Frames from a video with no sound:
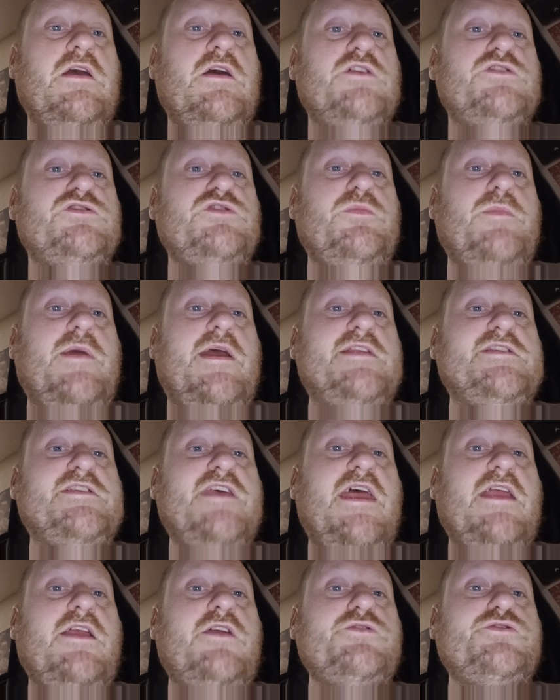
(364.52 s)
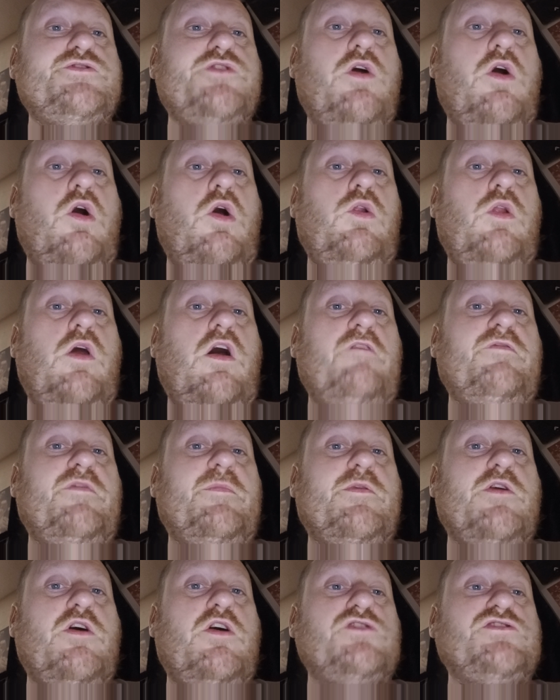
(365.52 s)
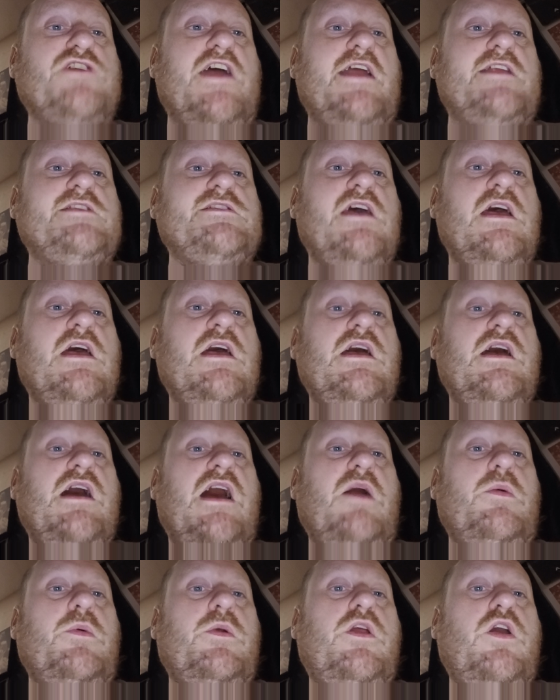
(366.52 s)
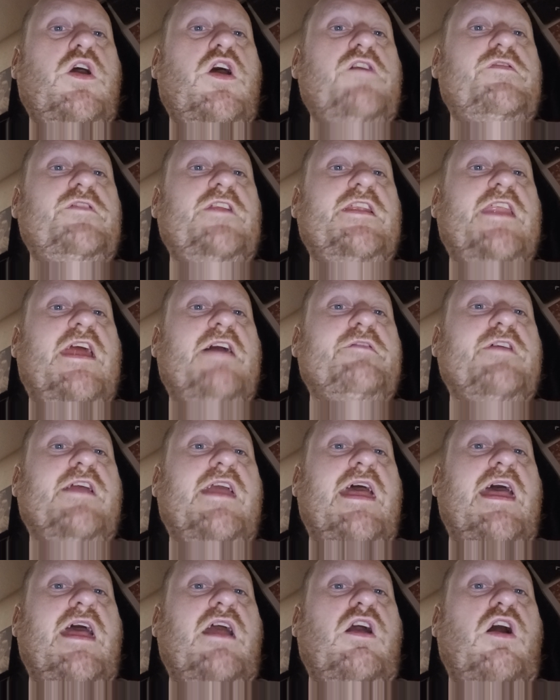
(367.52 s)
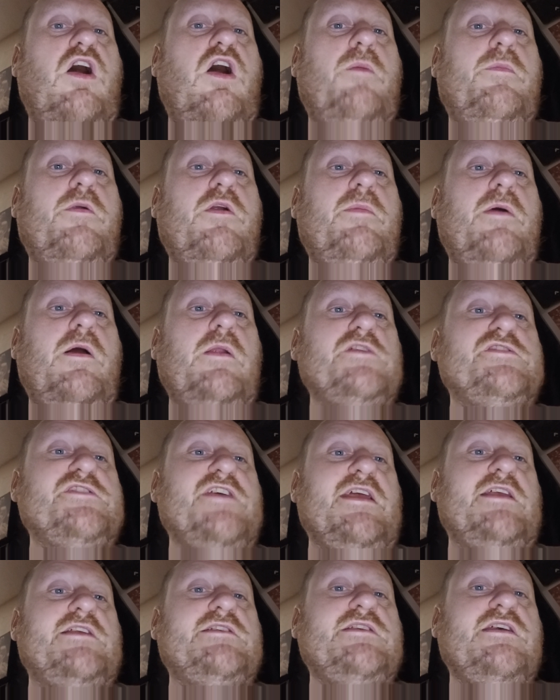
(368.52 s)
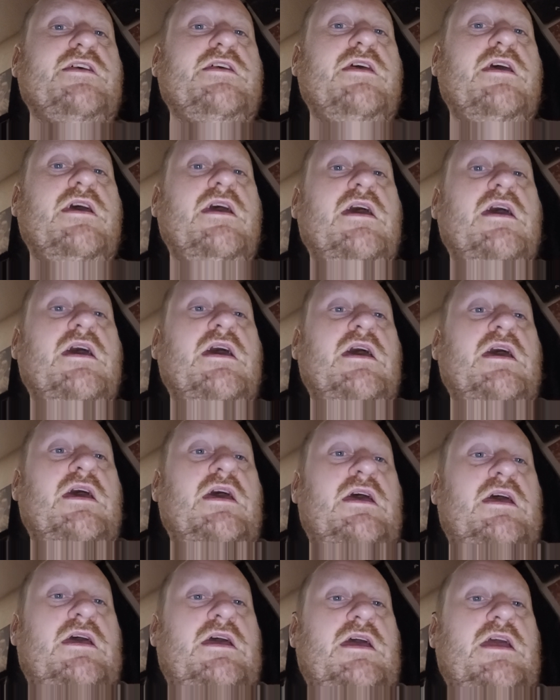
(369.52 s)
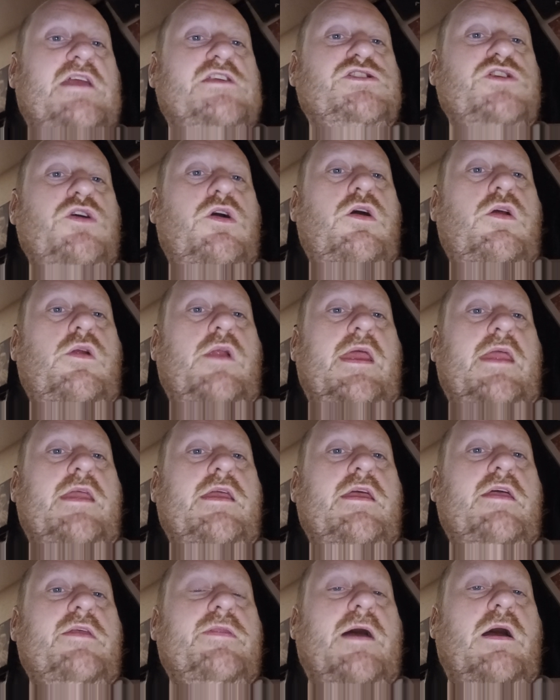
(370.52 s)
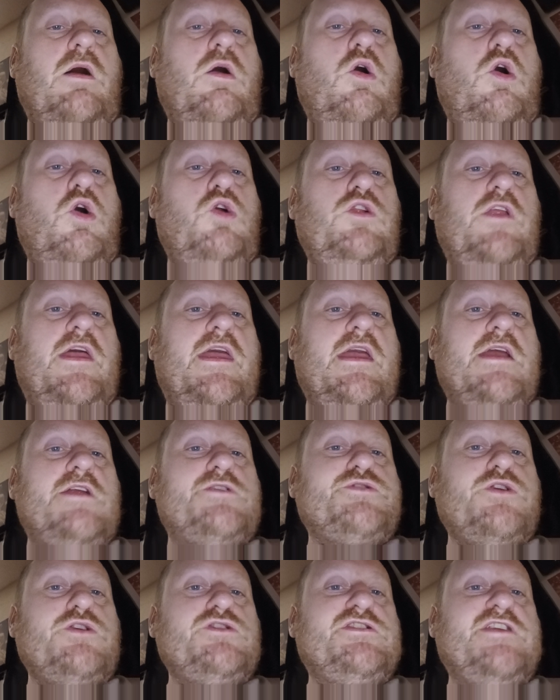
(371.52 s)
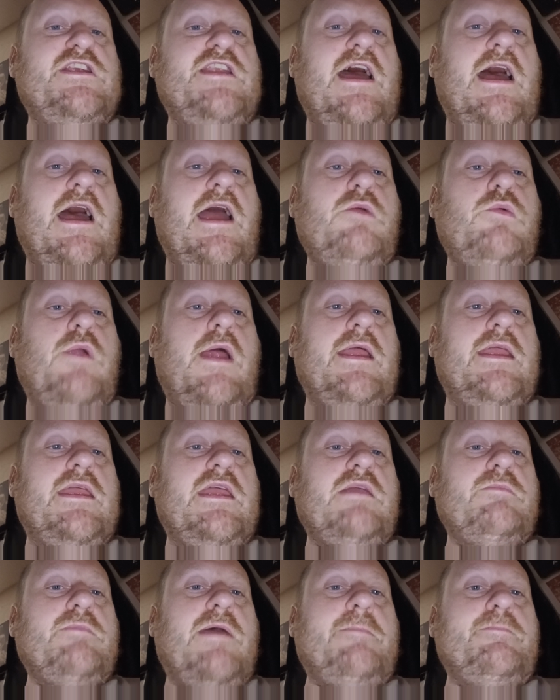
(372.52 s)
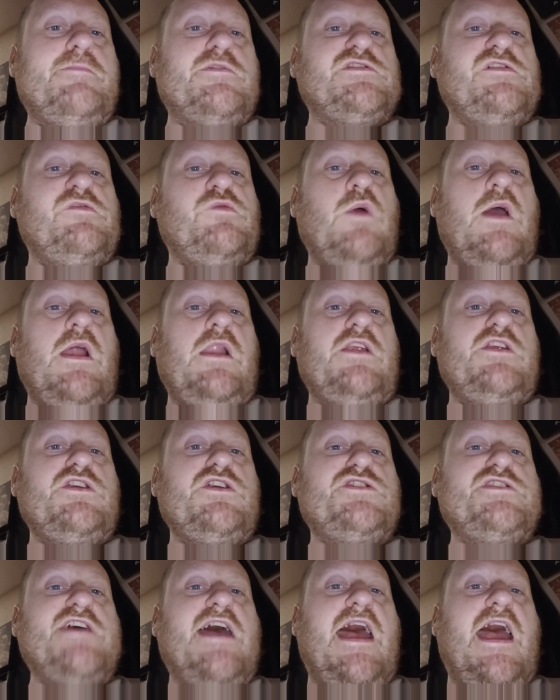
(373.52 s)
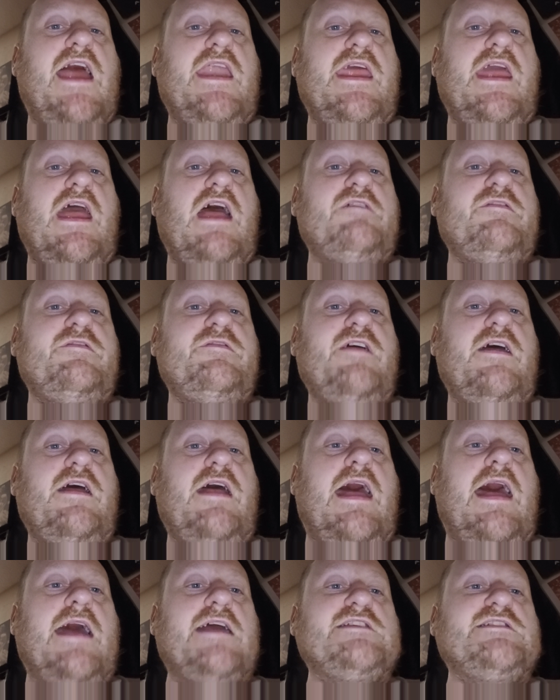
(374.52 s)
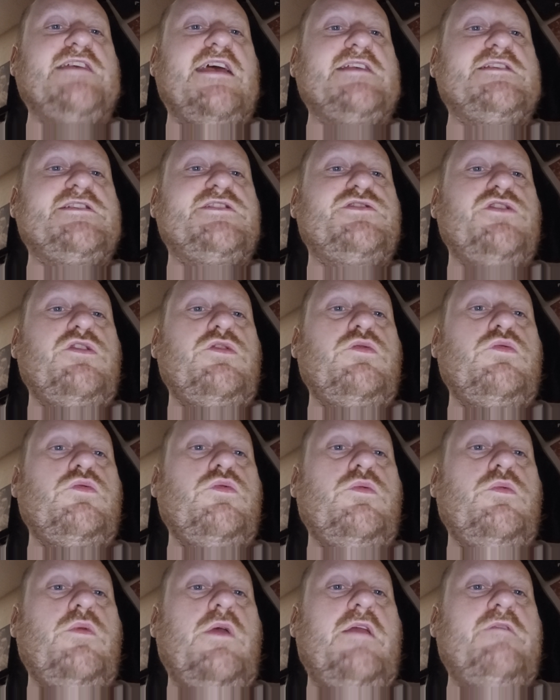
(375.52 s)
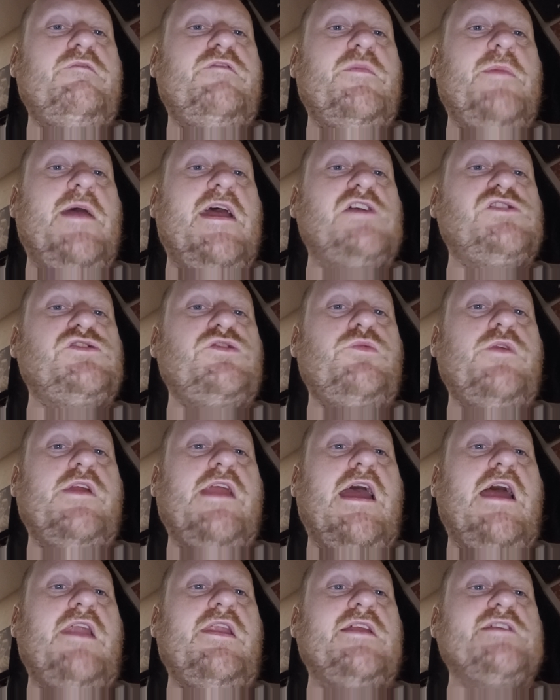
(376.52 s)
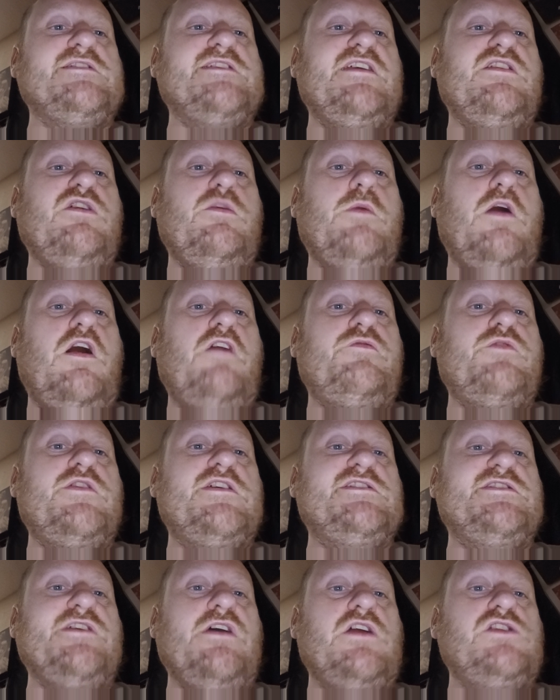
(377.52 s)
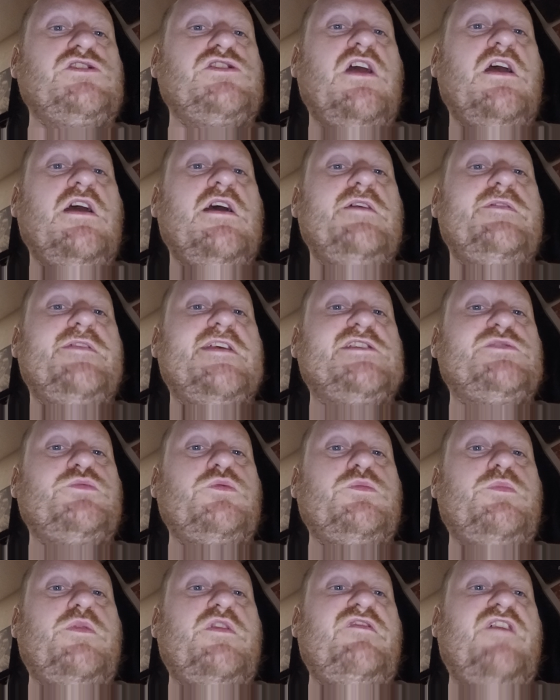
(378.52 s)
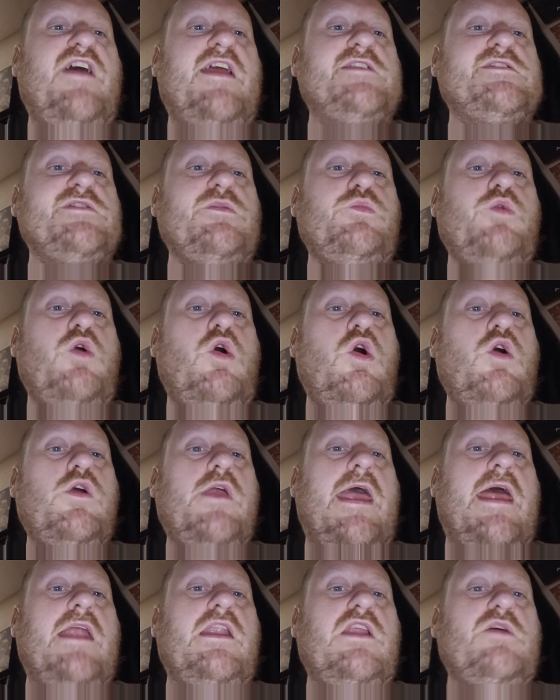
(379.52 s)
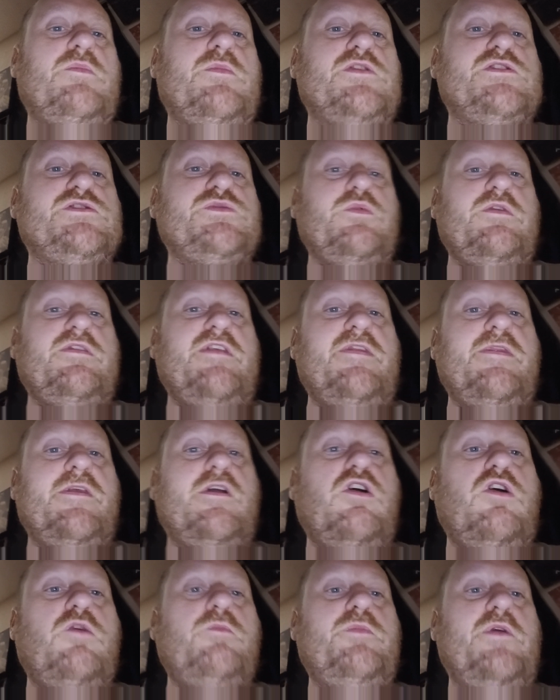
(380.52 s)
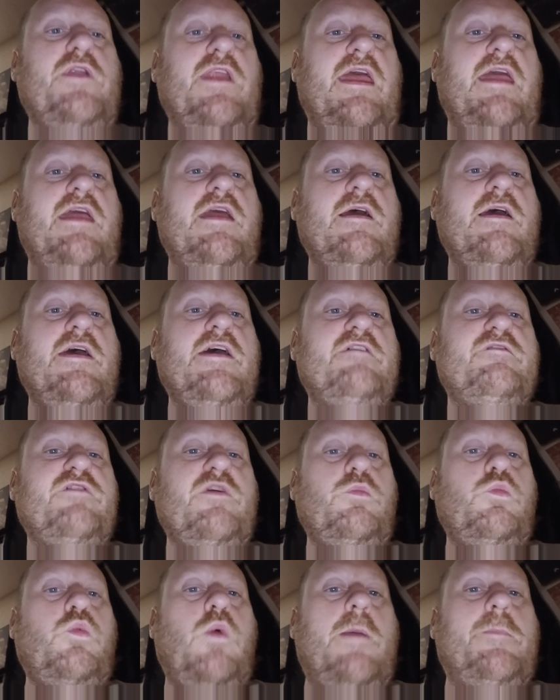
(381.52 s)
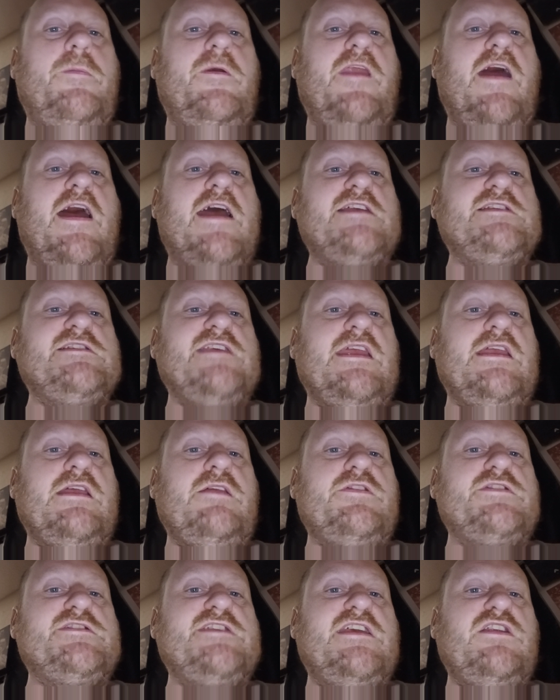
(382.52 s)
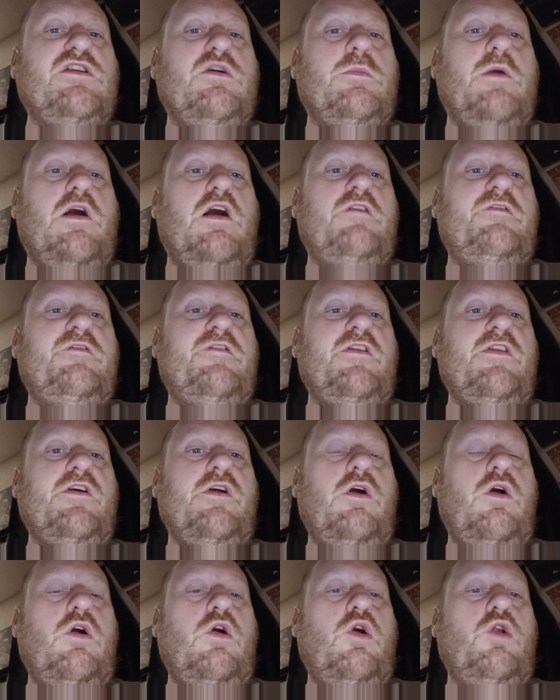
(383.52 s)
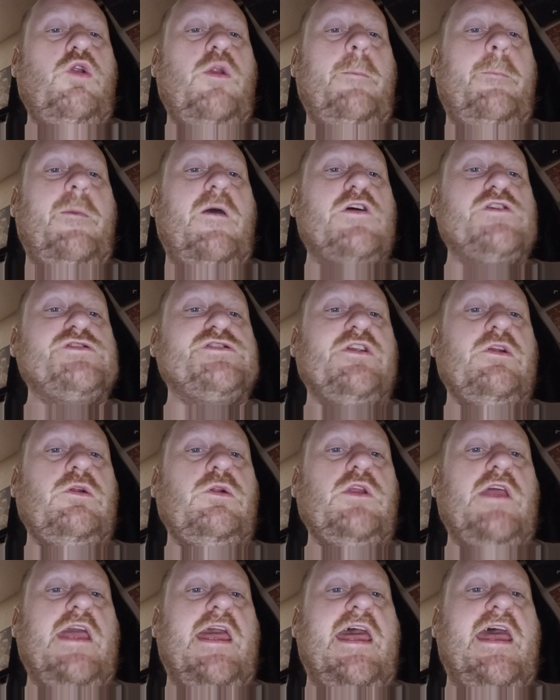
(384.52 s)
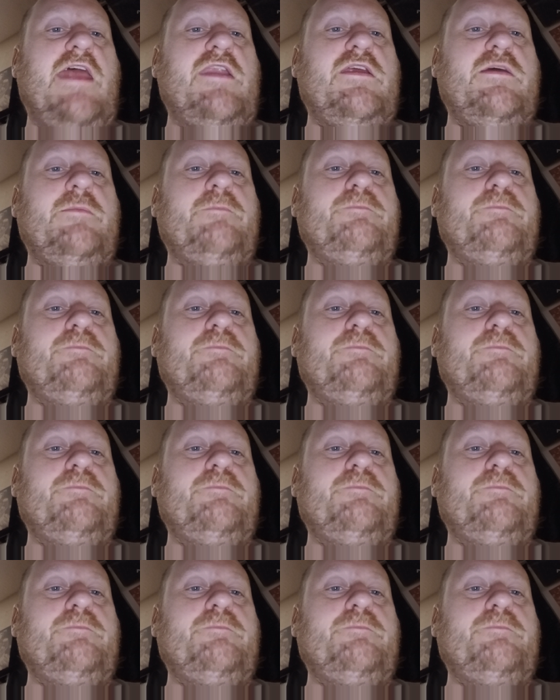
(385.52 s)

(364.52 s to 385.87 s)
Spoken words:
To maintain control of the project, I would carefully navigate corporate politics, ensuring that only trusted high-ranking members of Weyland-Yutani have access to information regarding xenomorph research. This would prevent rogue elements within the company from weaponizing the xenomorph for their own personal gain.